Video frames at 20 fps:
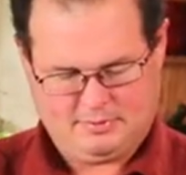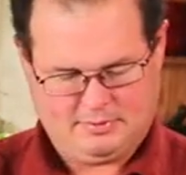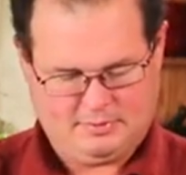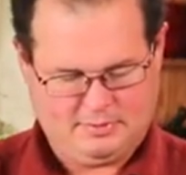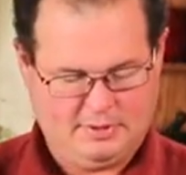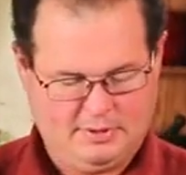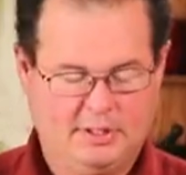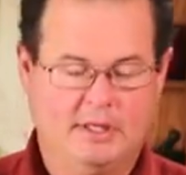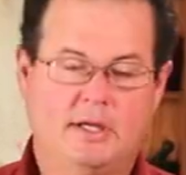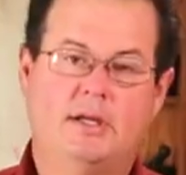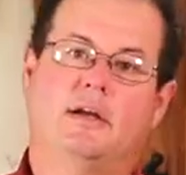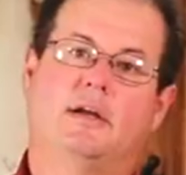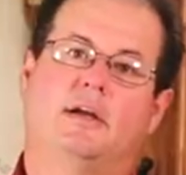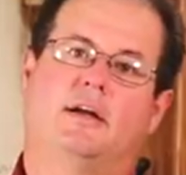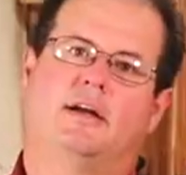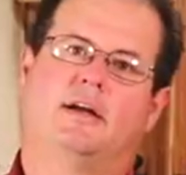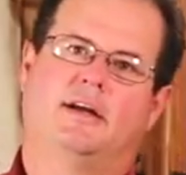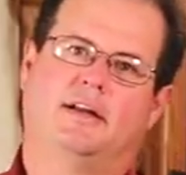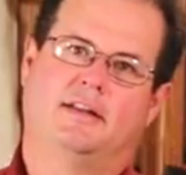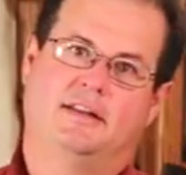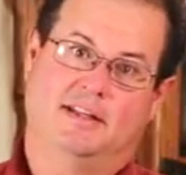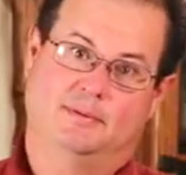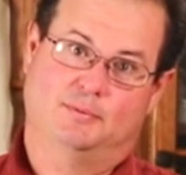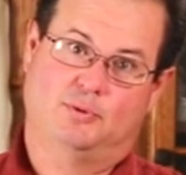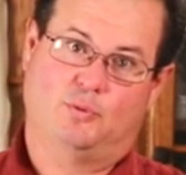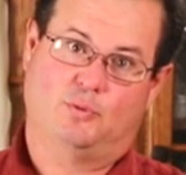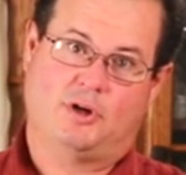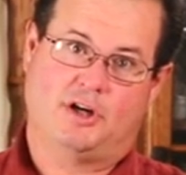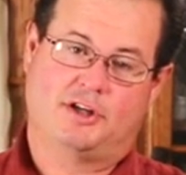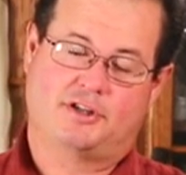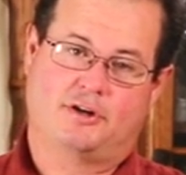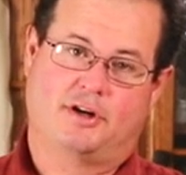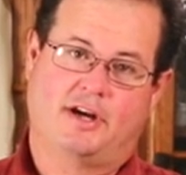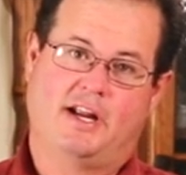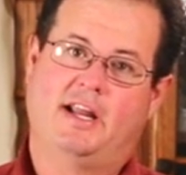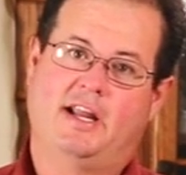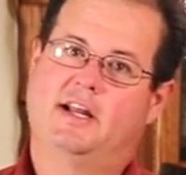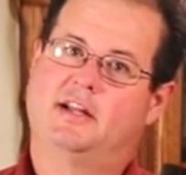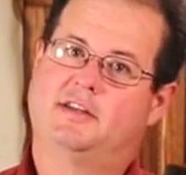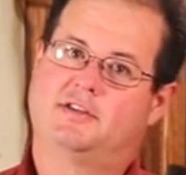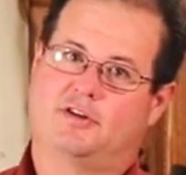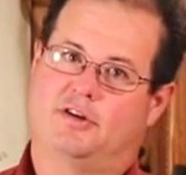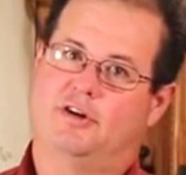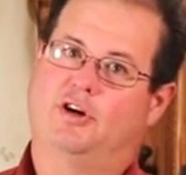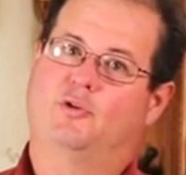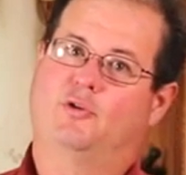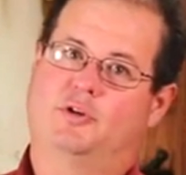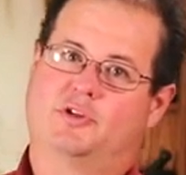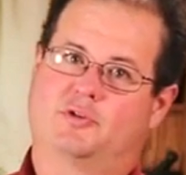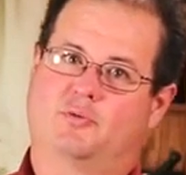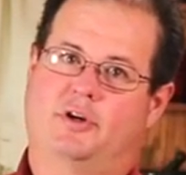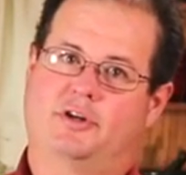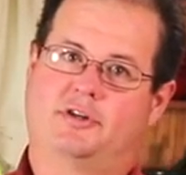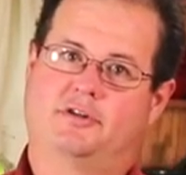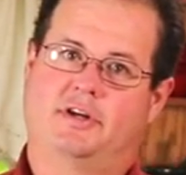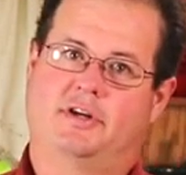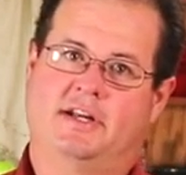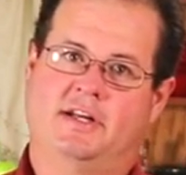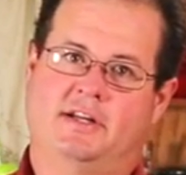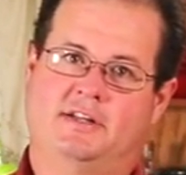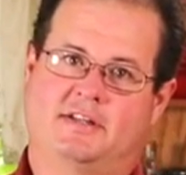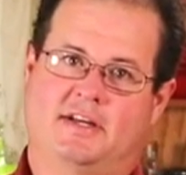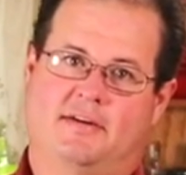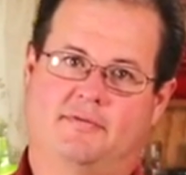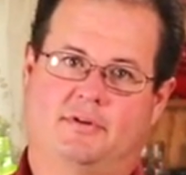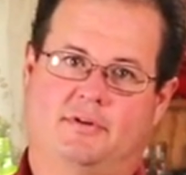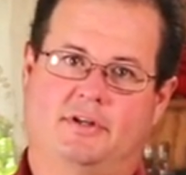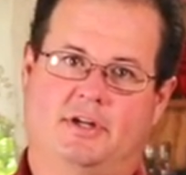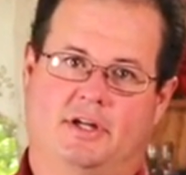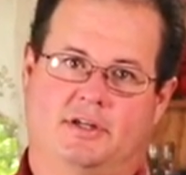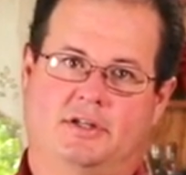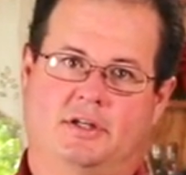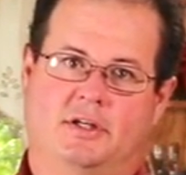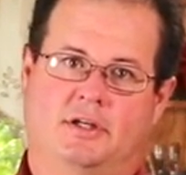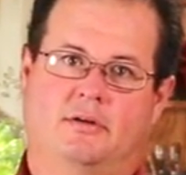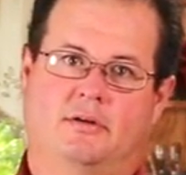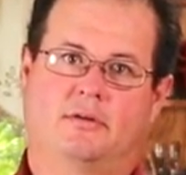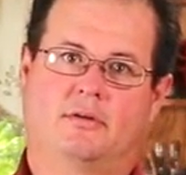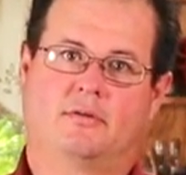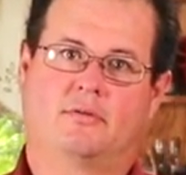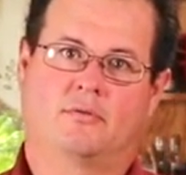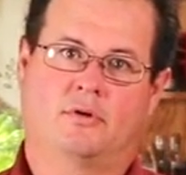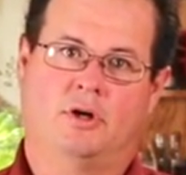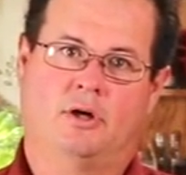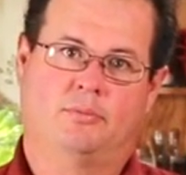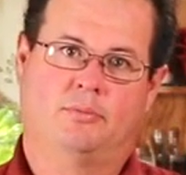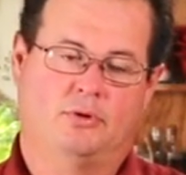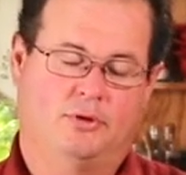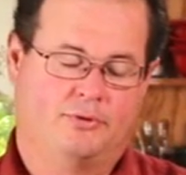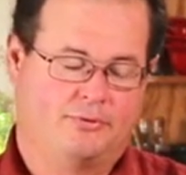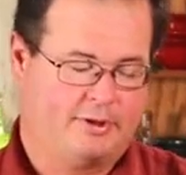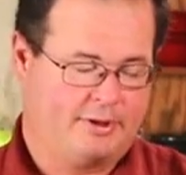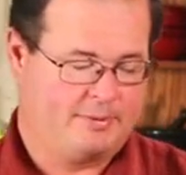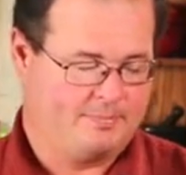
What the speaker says: And then we'll wash our hands. Always wash your hands after touching raw poultry.